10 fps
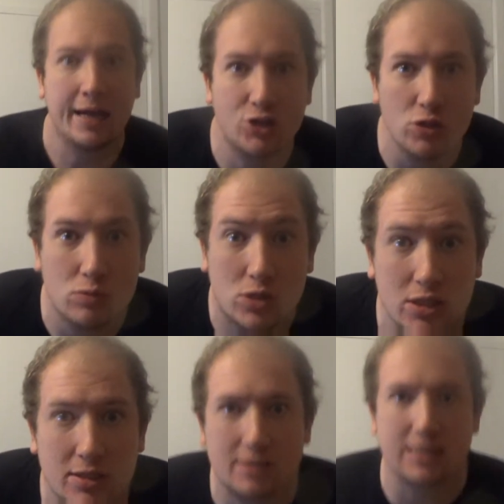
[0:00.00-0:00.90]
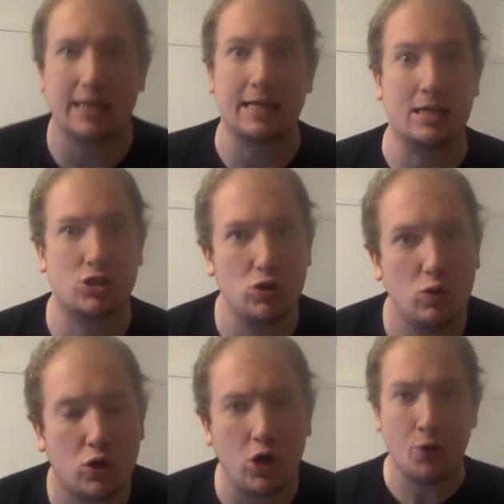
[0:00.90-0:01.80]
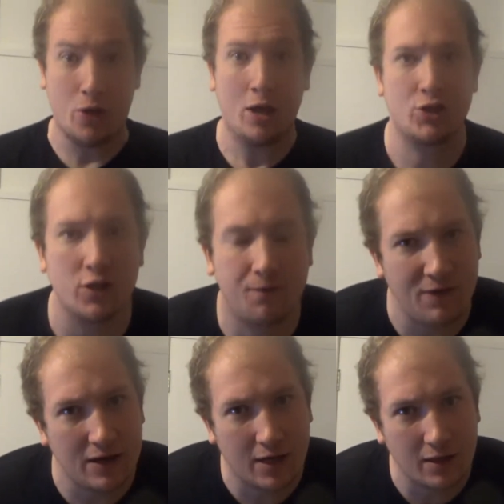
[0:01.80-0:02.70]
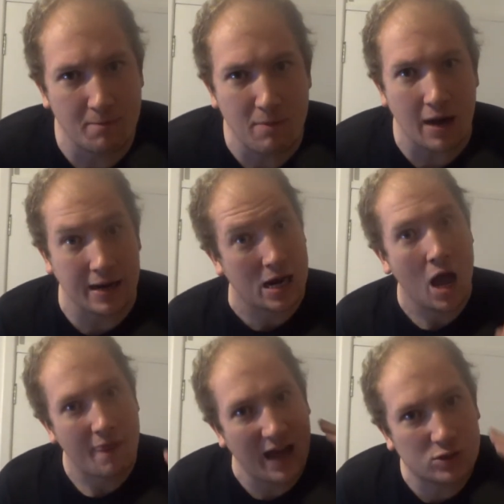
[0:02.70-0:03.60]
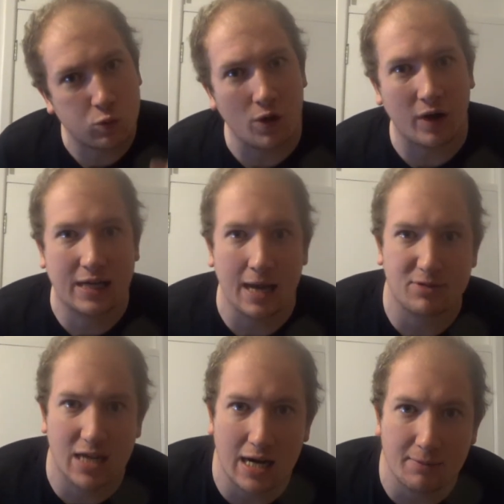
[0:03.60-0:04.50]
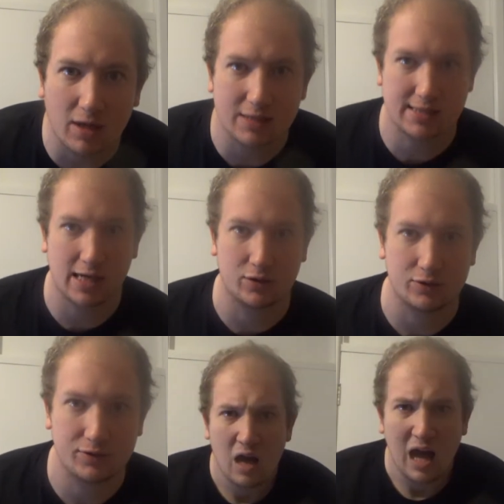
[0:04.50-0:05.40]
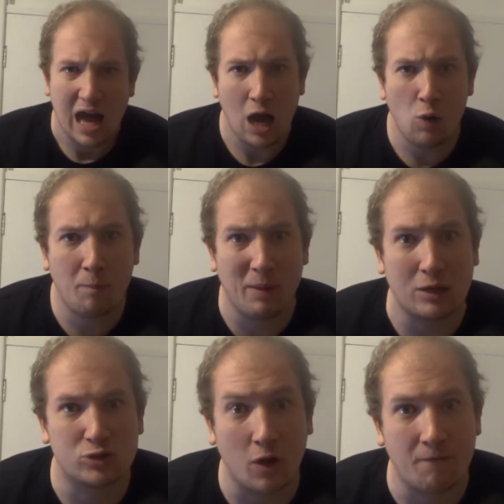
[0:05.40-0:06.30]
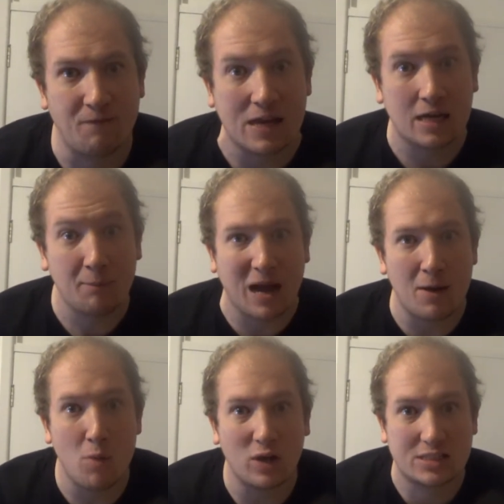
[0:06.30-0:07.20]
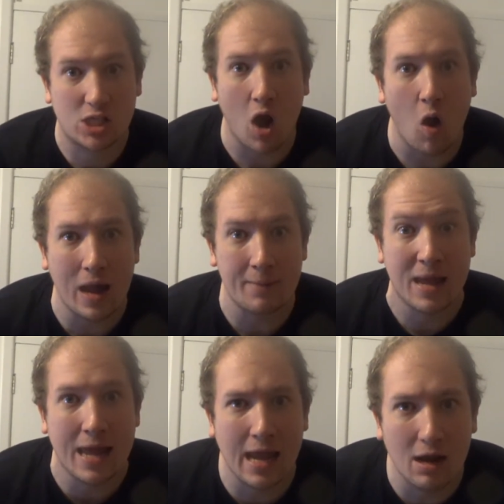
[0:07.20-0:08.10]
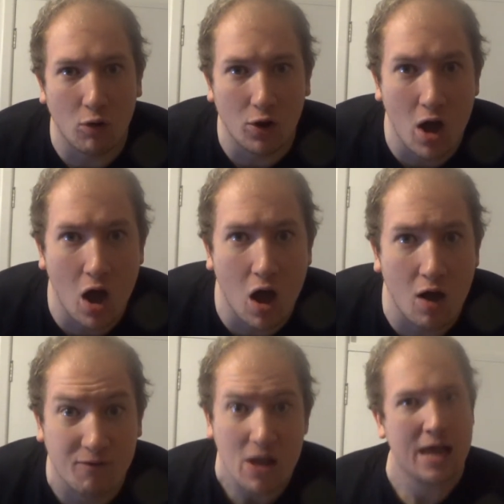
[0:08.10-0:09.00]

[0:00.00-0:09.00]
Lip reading: It's all good, Danny, it's all good. Just think of the money. That's what I kept telling myself. How about I think about my time here on Earth?